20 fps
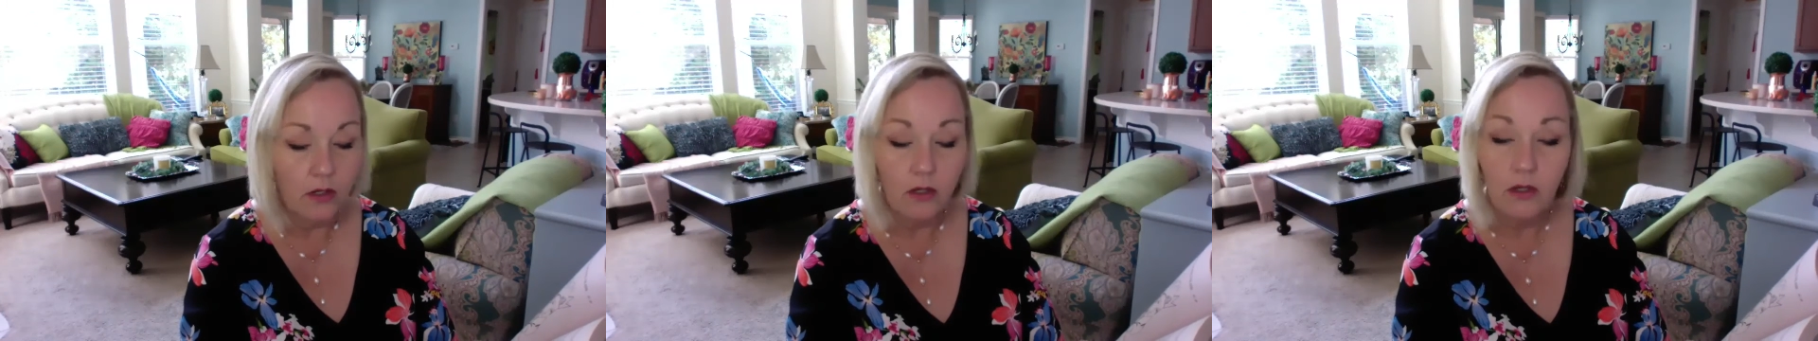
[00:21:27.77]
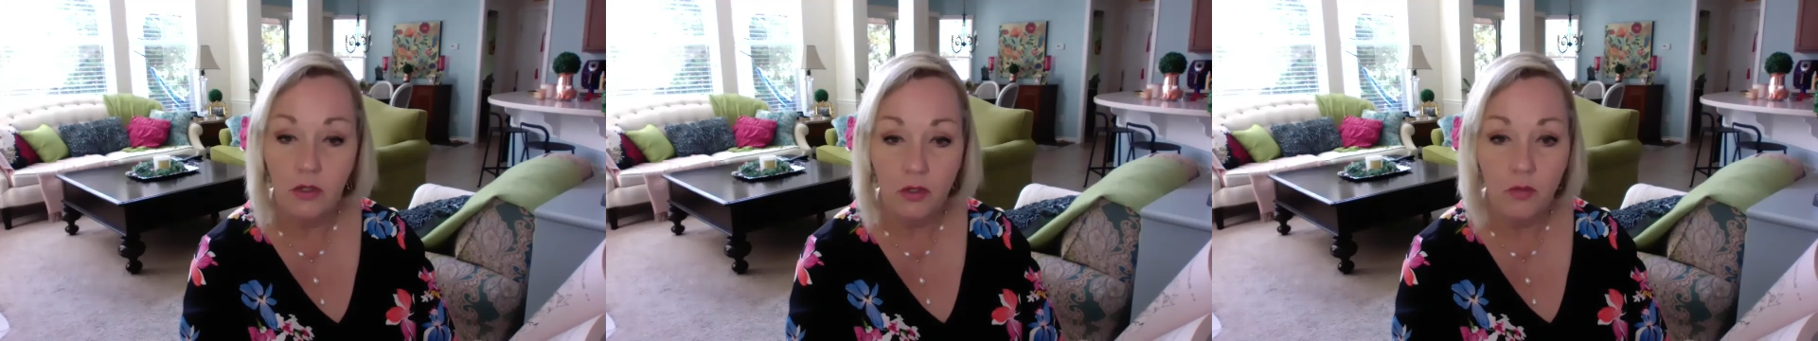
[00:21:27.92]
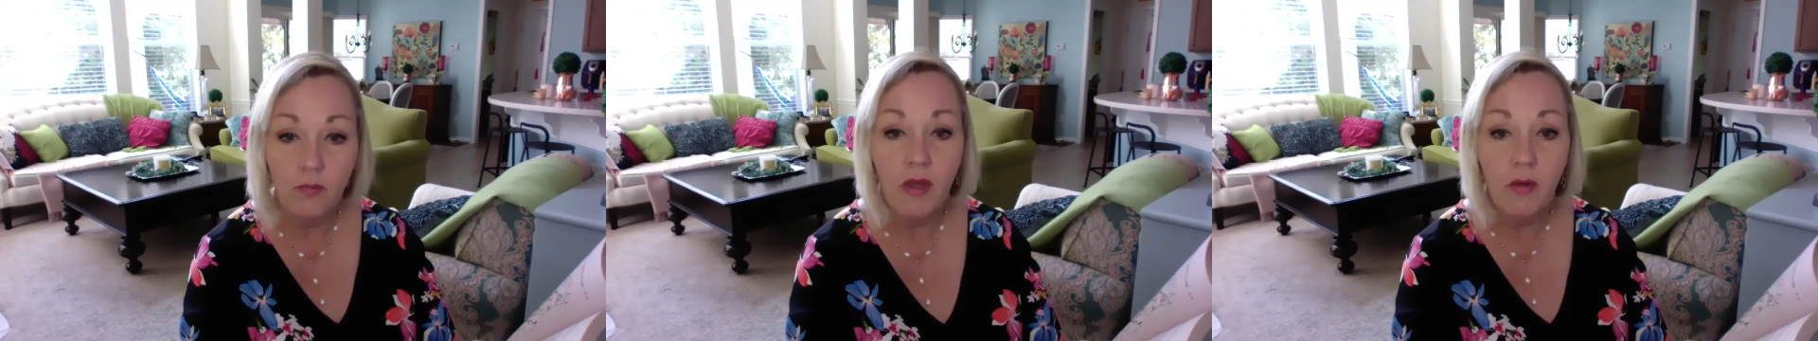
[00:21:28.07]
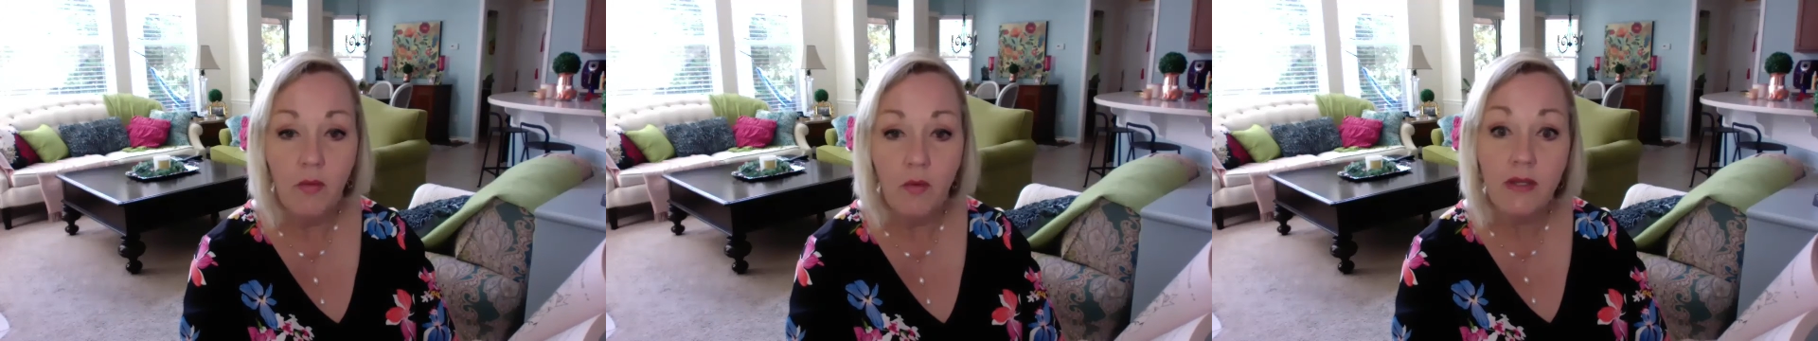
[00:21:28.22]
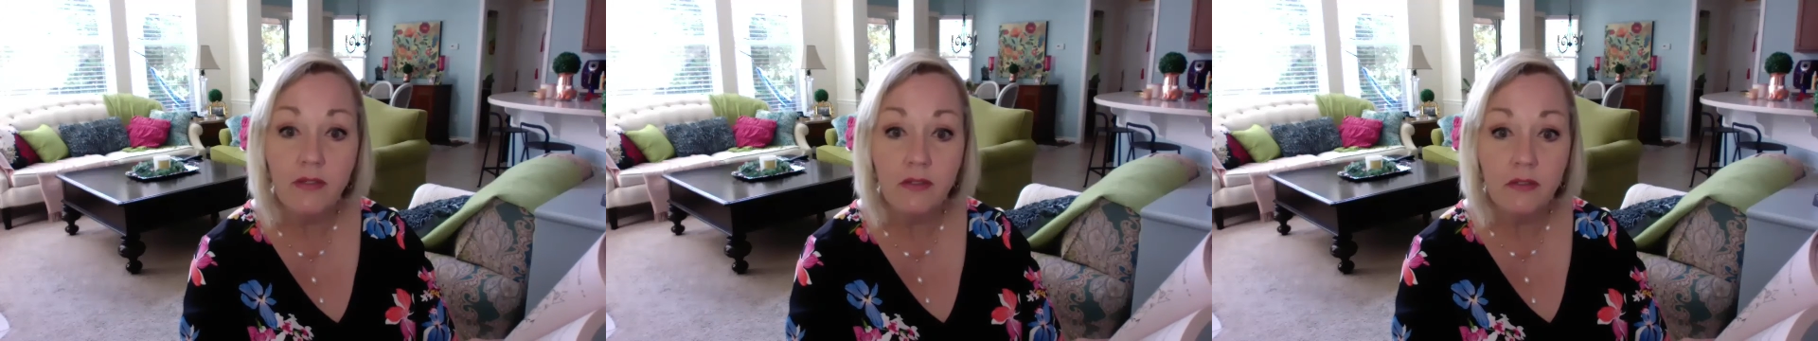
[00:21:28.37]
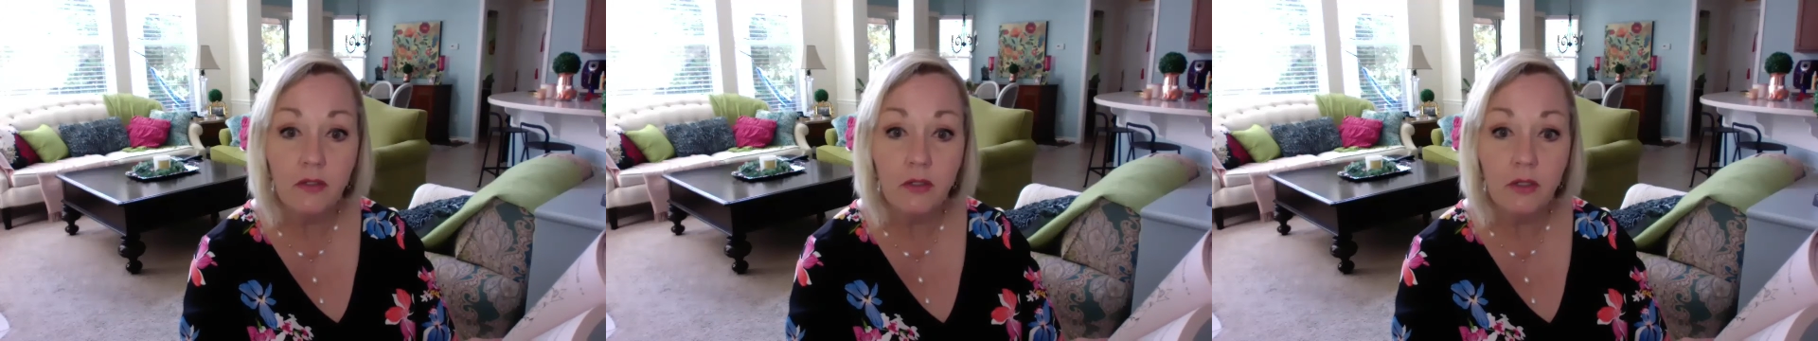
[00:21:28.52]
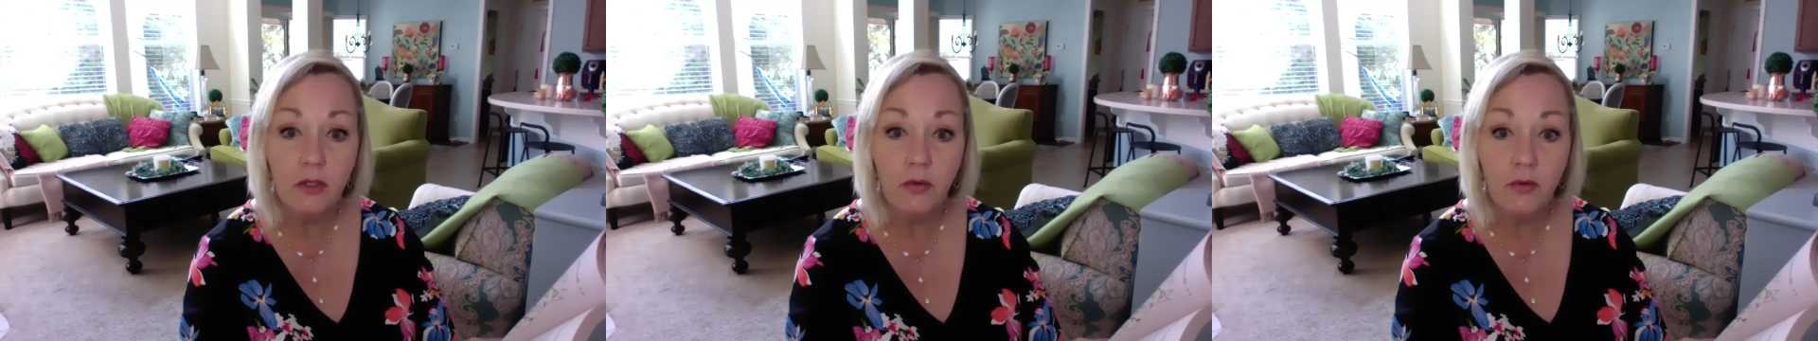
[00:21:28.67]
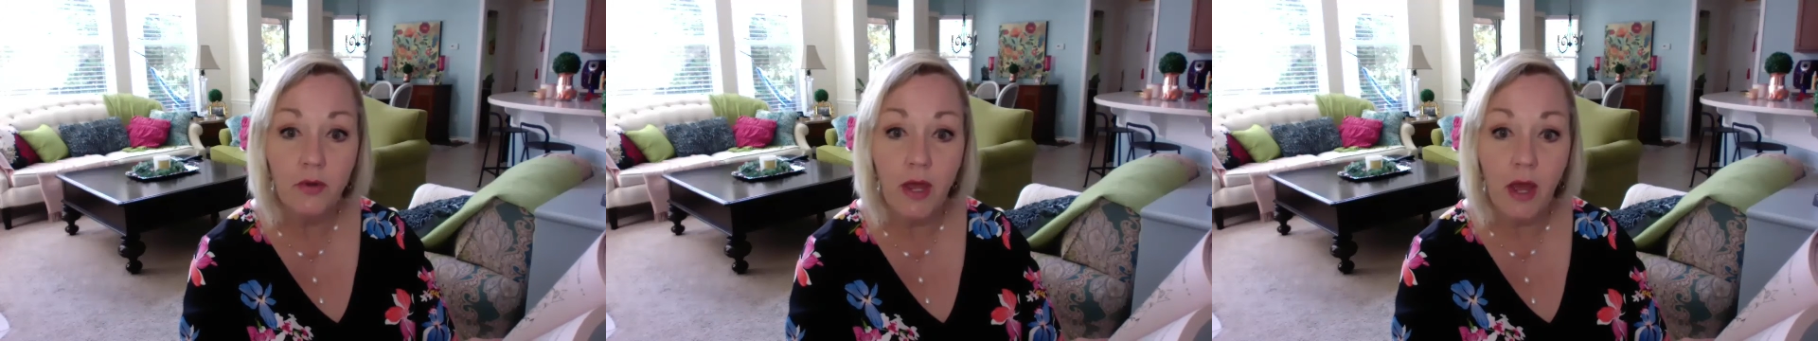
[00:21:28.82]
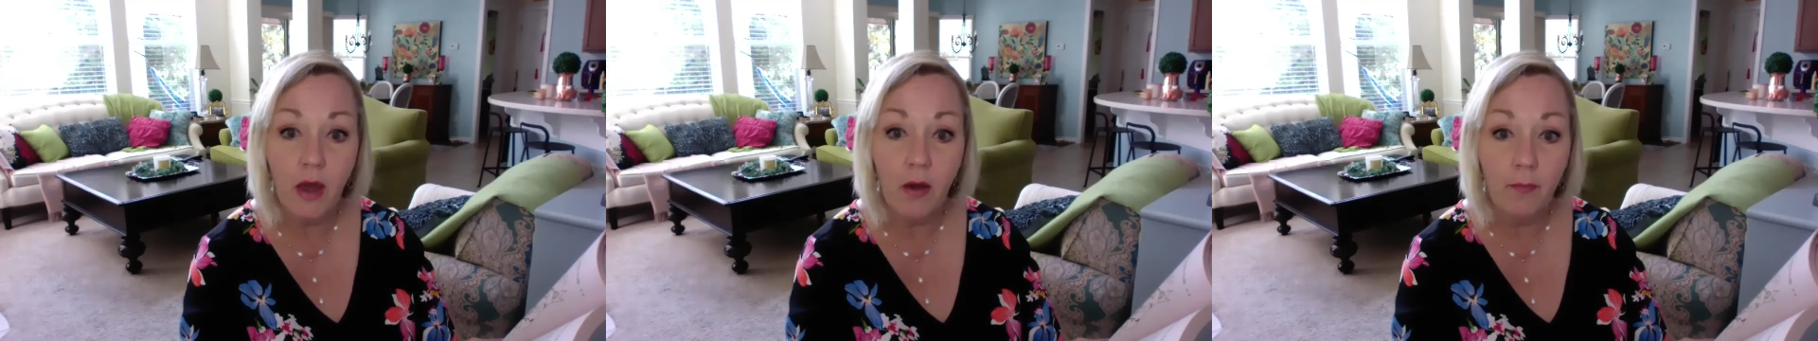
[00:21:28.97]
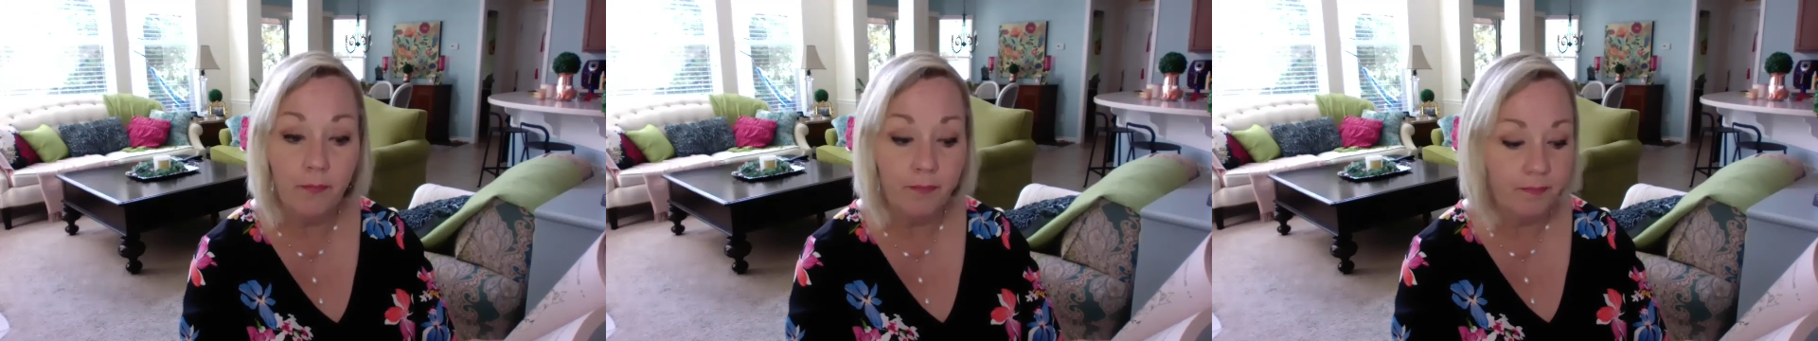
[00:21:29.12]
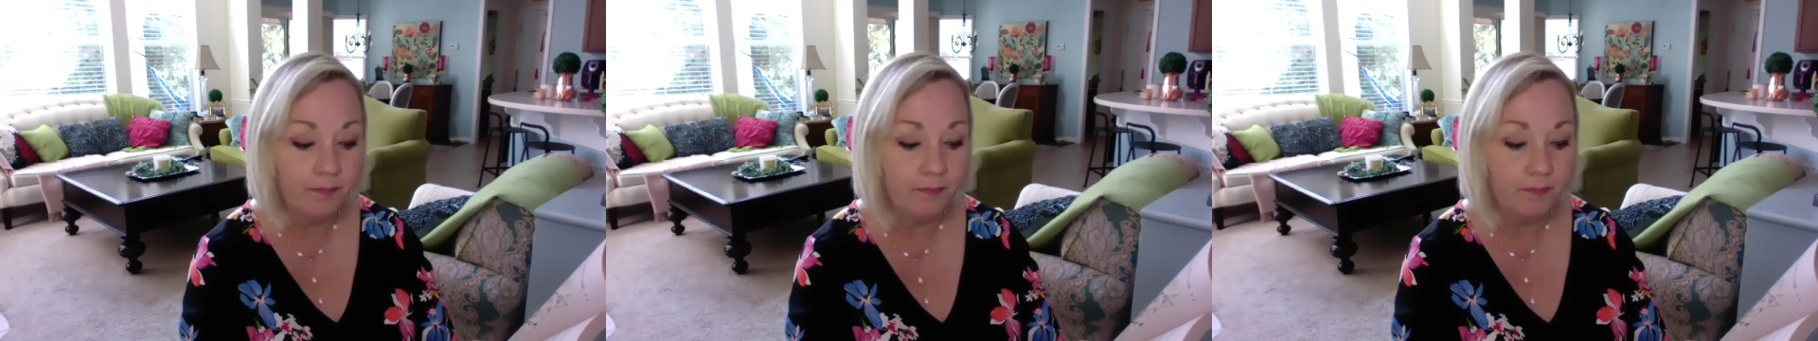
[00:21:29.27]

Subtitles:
"You may rest a little now."